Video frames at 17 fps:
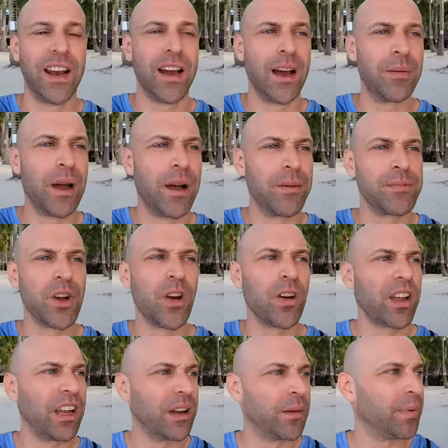And I'm
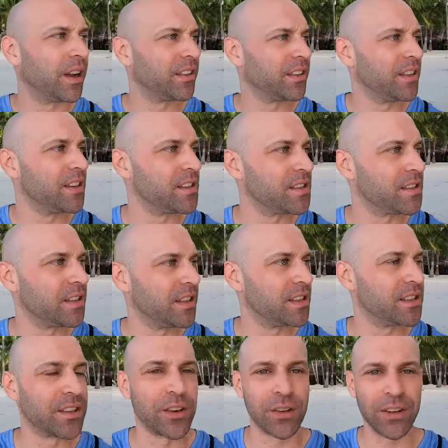talking about these
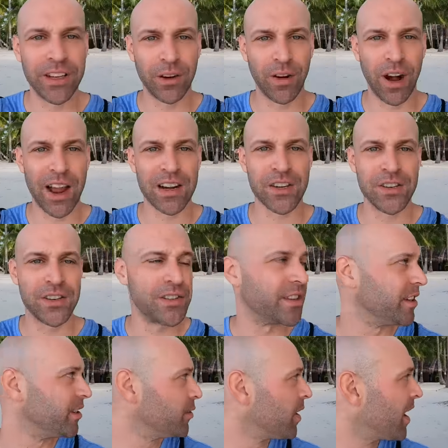little interactions
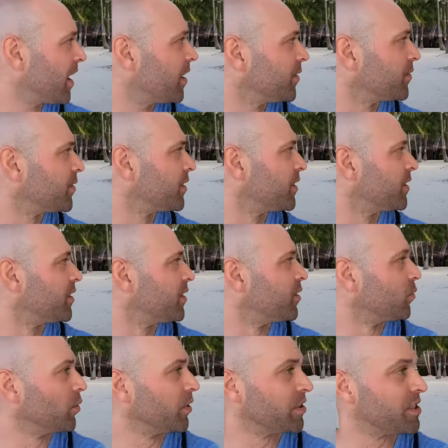that you have
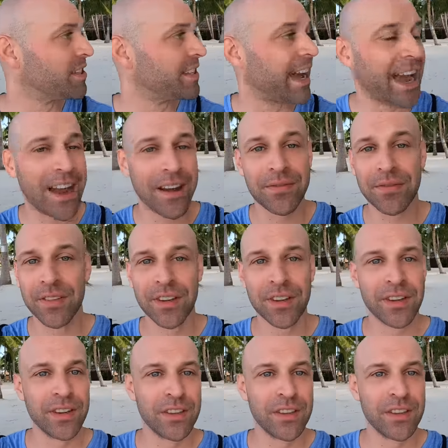with staff.